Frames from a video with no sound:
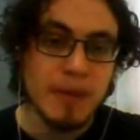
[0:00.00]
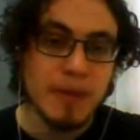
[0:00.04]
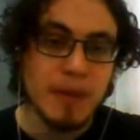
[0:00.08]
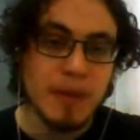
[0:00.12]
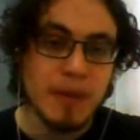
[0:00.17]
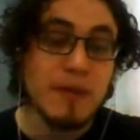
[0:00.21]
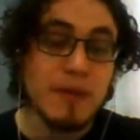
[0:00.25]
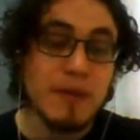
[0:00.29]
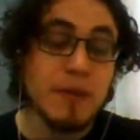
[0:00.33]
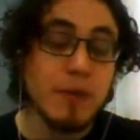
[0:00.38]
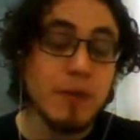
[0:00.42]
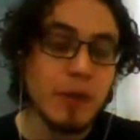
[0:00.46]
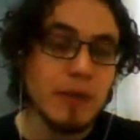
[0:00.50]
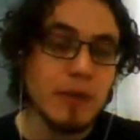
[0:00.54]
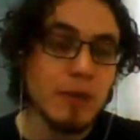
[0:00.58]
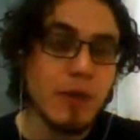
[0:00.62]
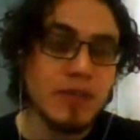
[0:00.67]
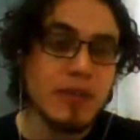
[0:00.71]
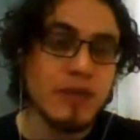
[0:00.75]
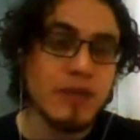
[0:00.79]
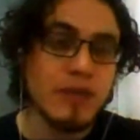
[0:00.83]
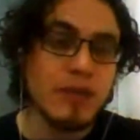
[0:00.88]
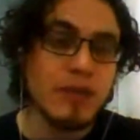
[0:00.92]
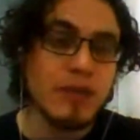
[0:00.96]
But if we
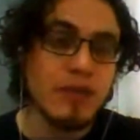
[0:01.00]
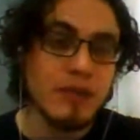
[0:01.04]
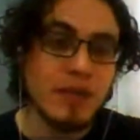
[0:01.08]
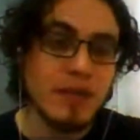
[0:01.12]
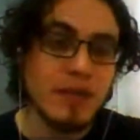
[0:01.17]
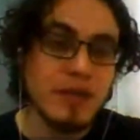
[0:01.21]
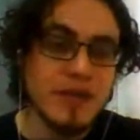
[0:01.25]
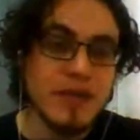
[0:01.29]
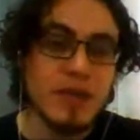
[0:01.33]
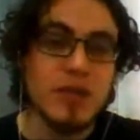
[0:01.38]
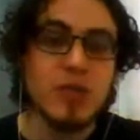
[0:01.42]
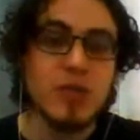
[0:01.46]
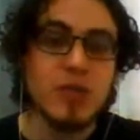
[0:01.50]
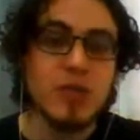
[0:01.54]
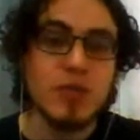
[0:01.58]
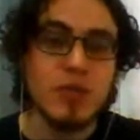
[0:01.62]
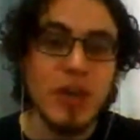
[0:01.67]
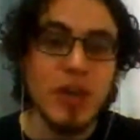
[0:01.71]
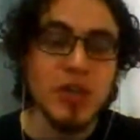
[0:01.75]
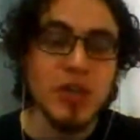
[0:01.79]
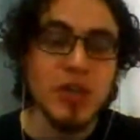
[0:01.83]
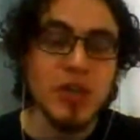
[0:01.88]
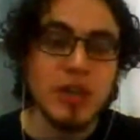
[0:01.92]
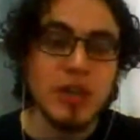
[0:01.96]
look at the
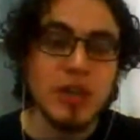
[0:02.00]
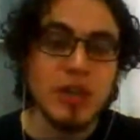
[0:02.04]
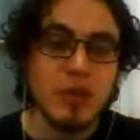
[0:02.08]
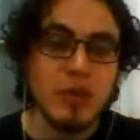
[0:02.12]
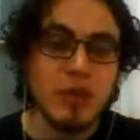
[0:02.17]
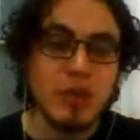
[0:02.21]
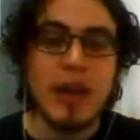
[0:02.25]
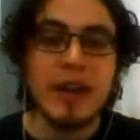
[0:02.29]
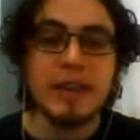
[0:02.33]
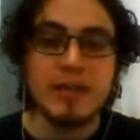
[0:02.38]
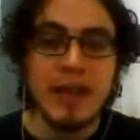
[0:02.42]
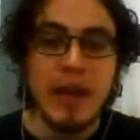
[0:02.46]
situation